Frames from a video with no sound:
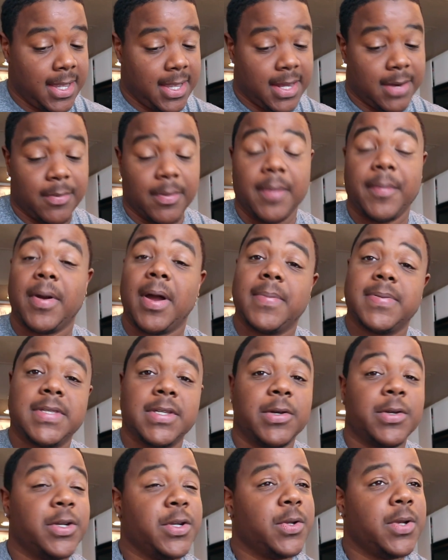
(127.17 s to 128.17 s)
And remember, I'm
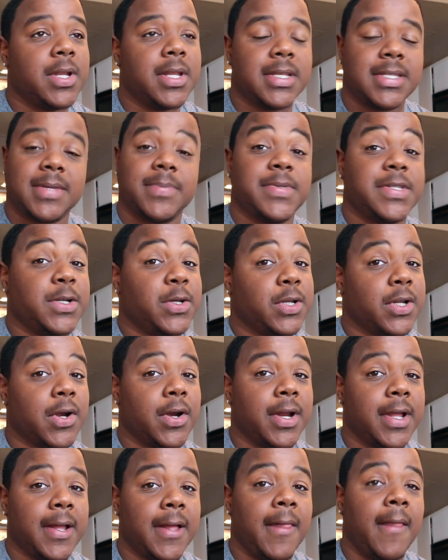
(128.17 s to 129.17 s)
still new to this. I'm still
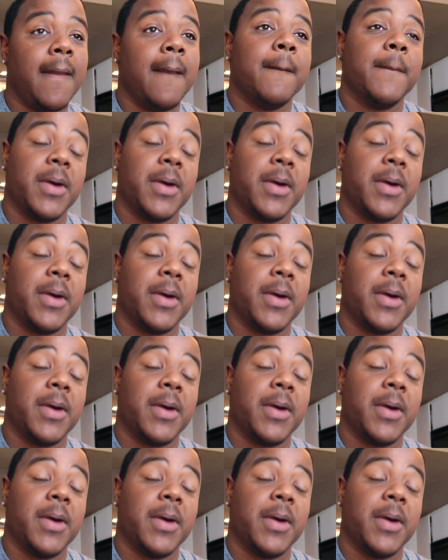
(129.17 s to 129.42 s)
learning,